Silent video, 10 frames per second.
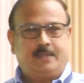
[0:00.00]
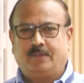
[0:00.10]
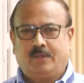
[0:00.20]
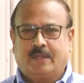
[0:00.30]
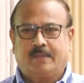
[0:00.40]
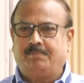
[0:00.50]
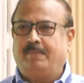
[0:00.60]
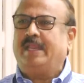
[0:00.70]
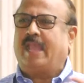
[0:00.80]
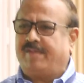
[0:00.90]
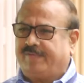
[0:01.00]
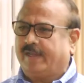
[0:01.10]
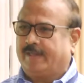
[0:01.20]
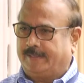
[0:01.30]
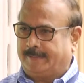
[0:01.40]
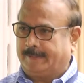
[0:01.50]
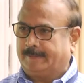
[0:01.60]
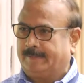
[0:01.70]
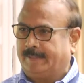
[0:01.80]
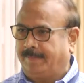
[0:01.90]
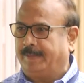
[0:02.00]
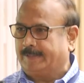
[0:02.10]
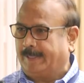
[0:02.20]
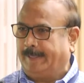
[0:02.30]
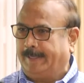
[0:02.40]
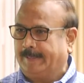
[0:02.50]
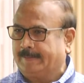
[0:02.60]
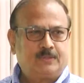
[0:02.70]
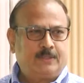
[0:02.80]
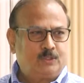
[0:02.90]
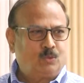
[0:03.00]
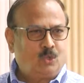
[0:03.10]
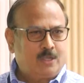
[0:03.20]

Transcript: you look at many African countries, depends on India. So it's who